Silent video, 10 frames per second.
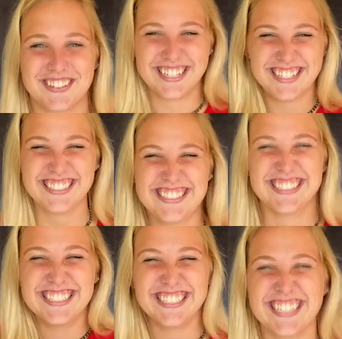done?
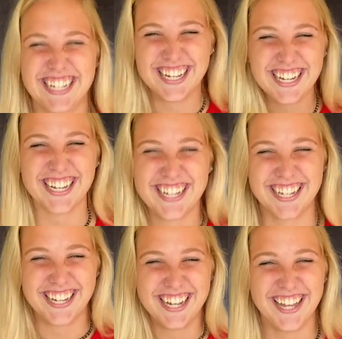
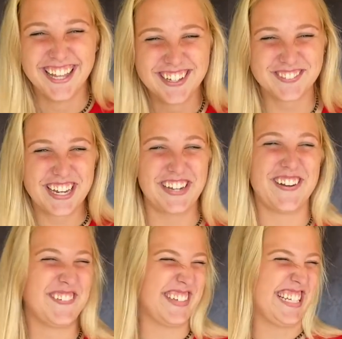I'm getting
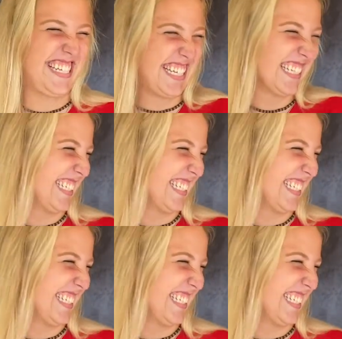nervous.